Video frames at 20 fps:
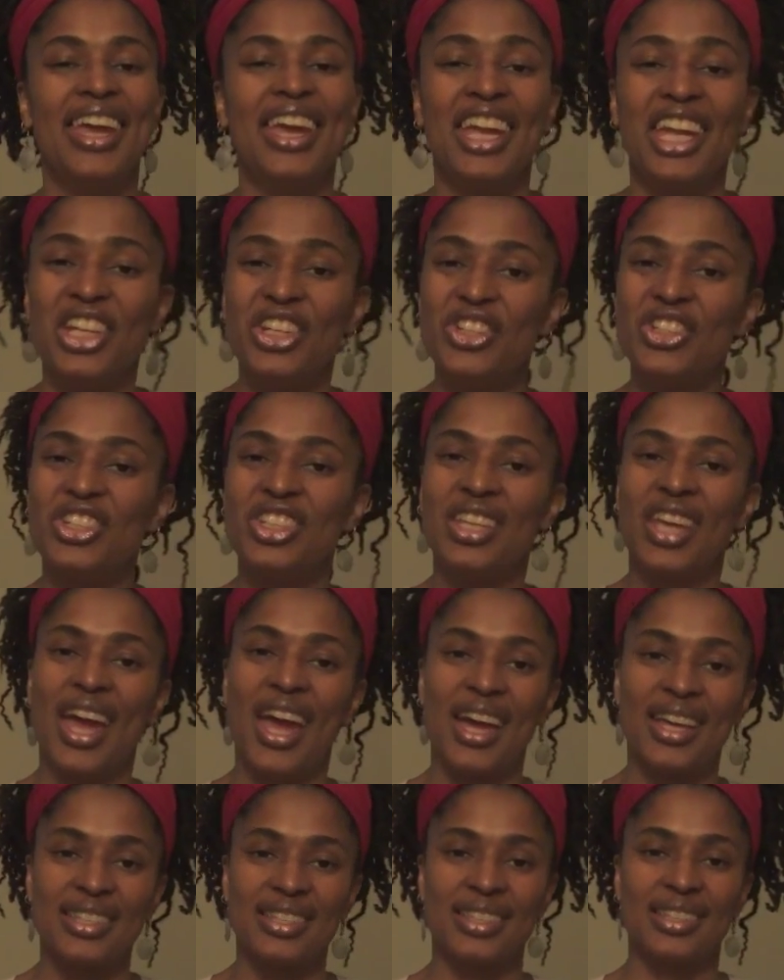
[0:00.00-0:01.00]
Energy
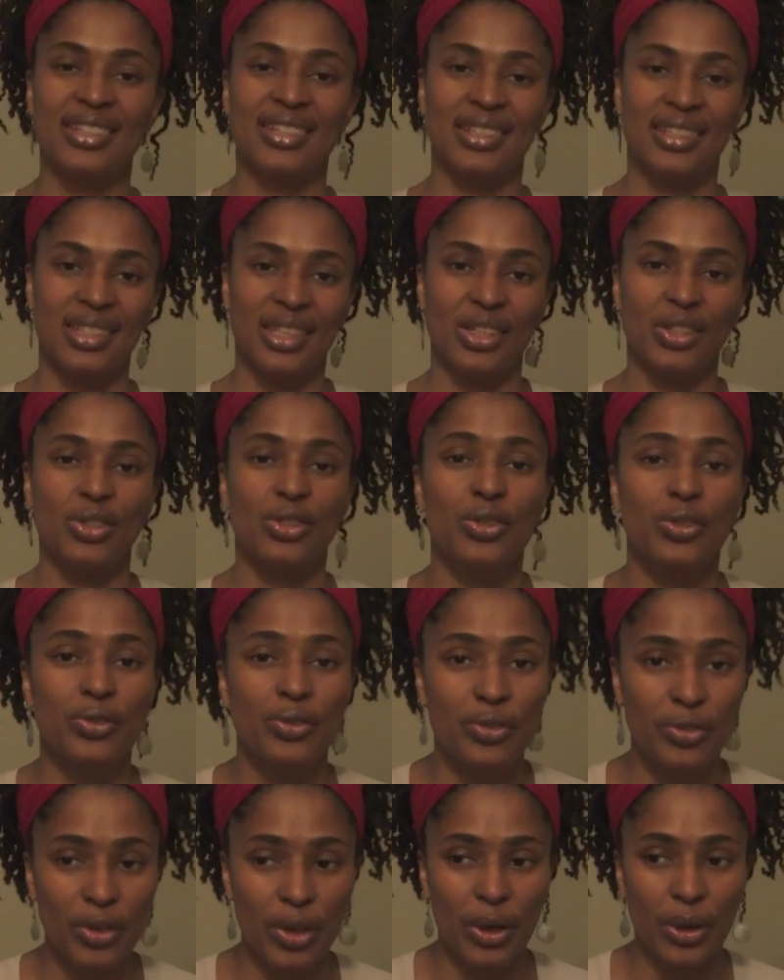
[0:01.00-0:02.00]
has to continue to
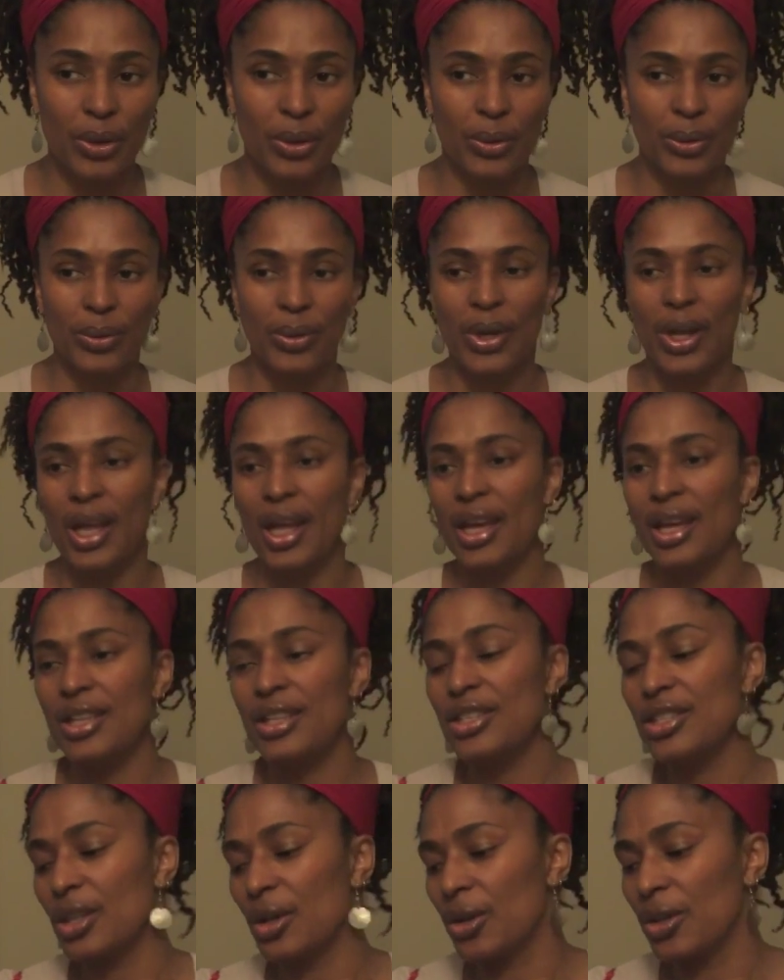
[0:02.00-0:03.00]
flow
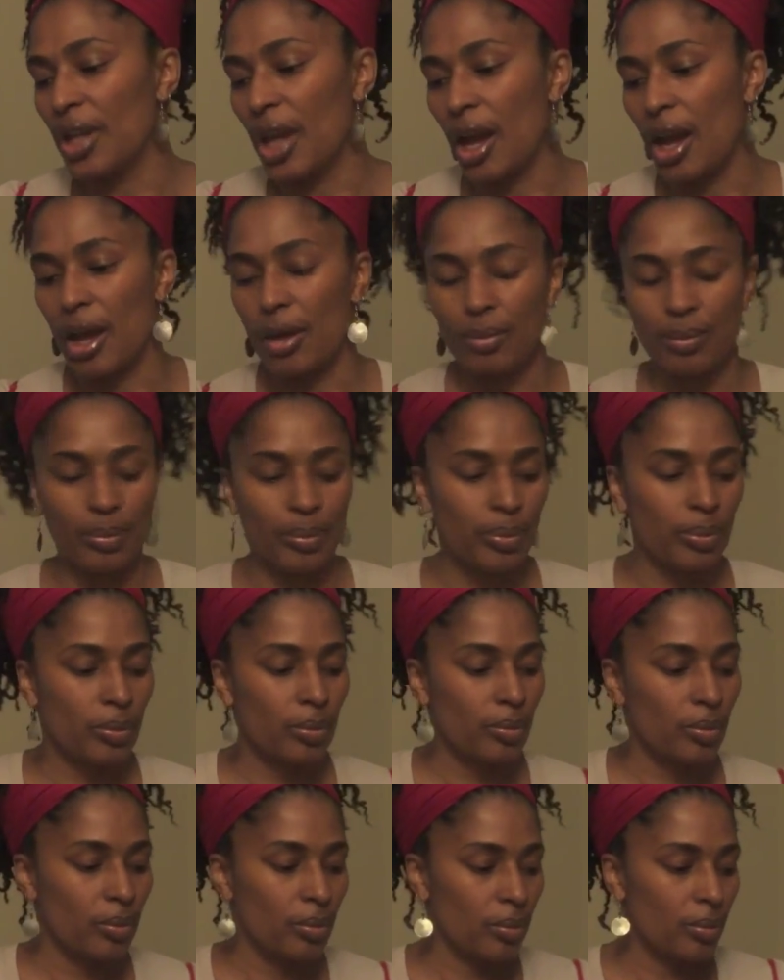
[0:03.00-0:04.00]
so that,
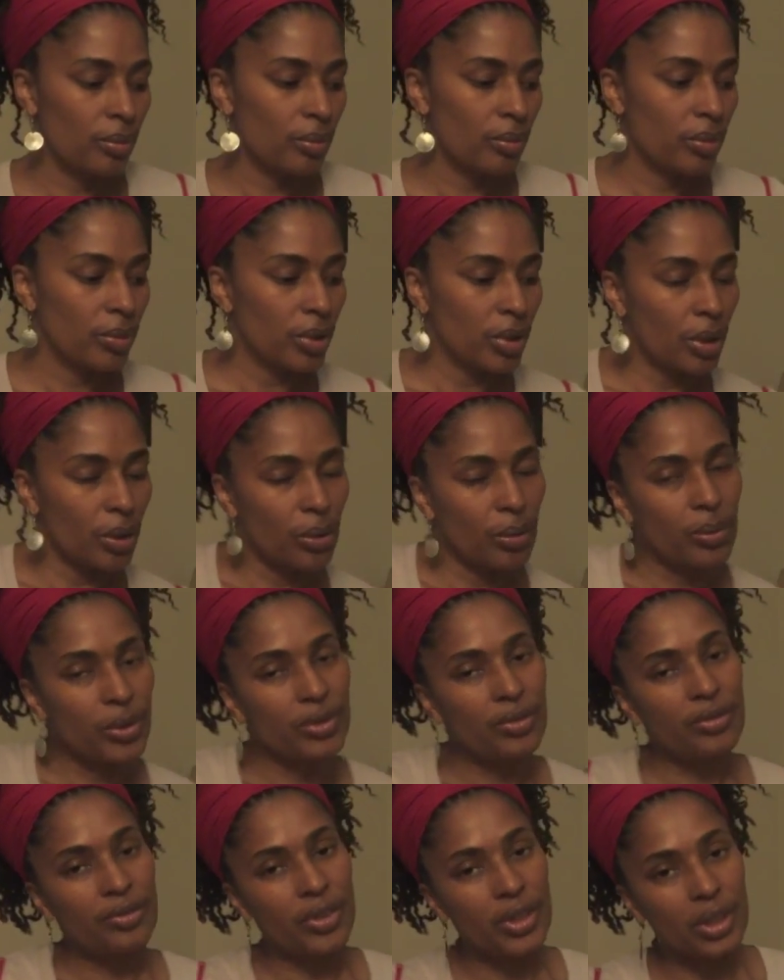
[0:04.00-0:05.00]
you know, we
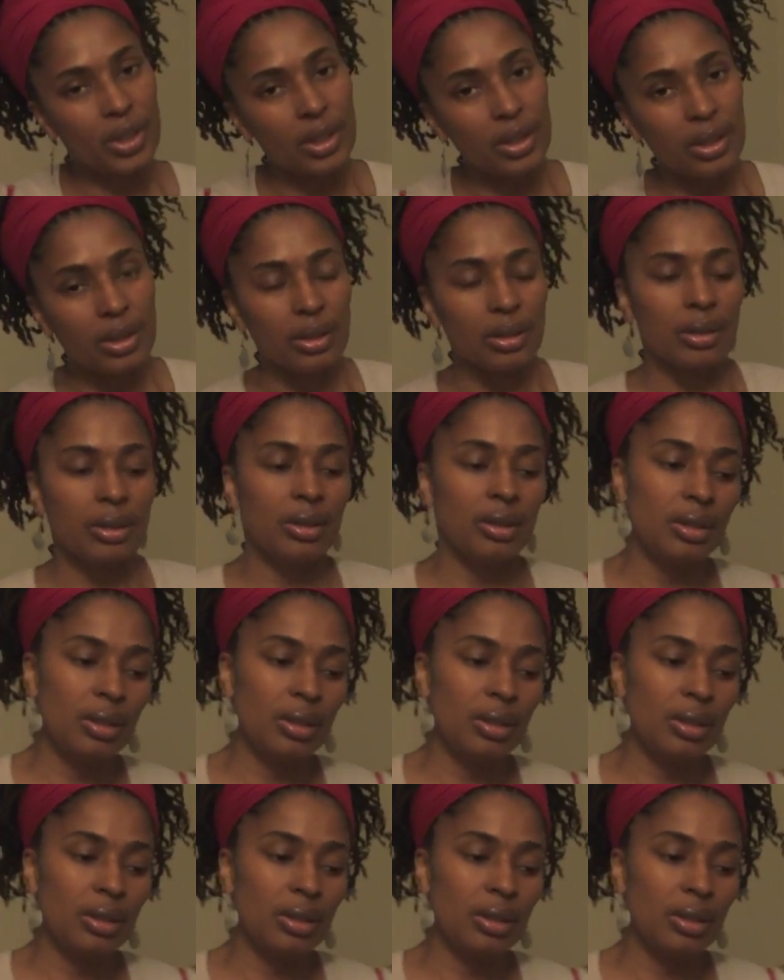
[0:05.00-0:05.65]
feel,